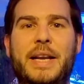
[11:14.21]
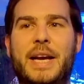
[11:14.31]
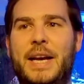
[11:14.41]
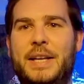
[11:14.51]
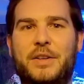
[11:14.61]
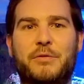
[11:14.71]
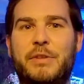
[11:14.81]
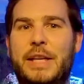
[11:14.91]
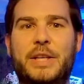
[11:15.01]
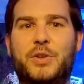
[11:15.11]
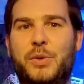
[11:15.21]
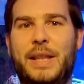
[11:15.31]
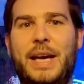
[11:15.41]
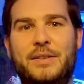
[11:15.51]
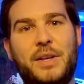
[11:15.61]
and I really enjoy
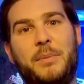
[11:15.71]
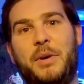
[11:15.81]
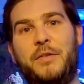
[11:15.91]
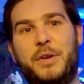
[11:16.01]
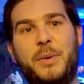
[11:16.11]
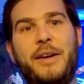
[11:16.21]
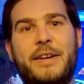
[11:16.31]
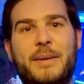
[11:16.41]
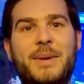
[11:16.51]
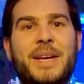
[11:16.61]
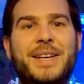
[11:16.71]
that type of aquarium.